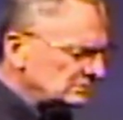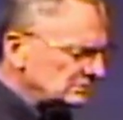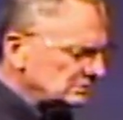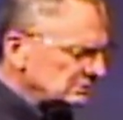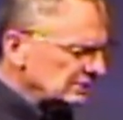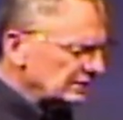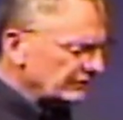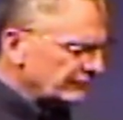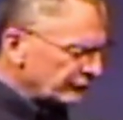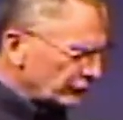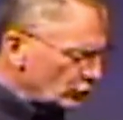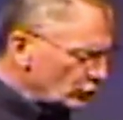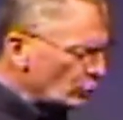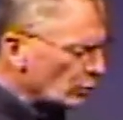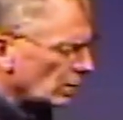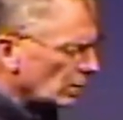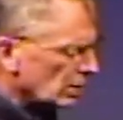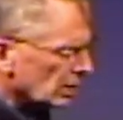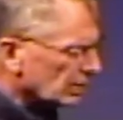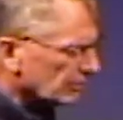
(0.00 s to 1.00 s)
if you
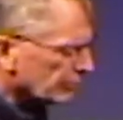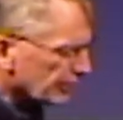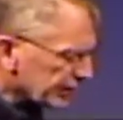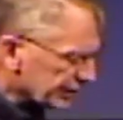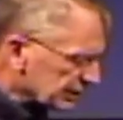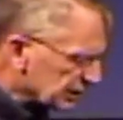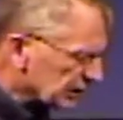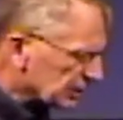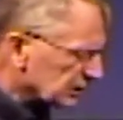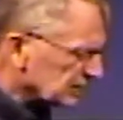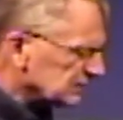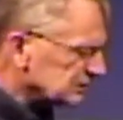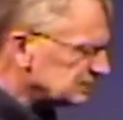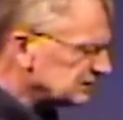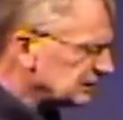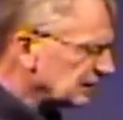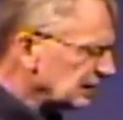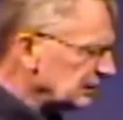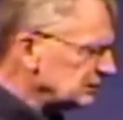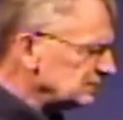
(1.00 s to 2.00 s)
are bringing
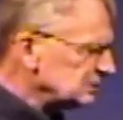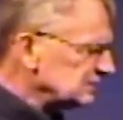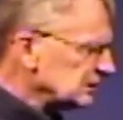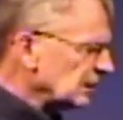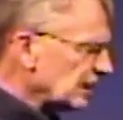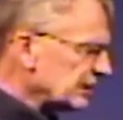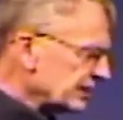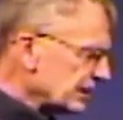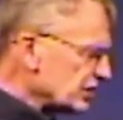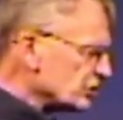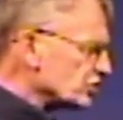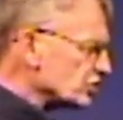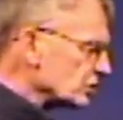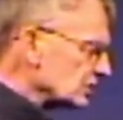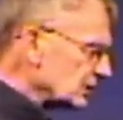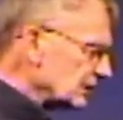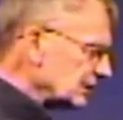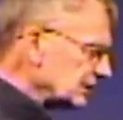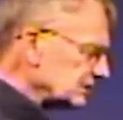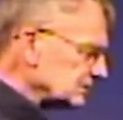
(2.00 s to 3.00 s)
a nation
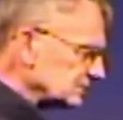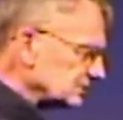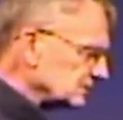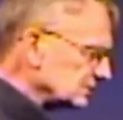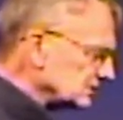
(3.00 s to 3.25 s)
down,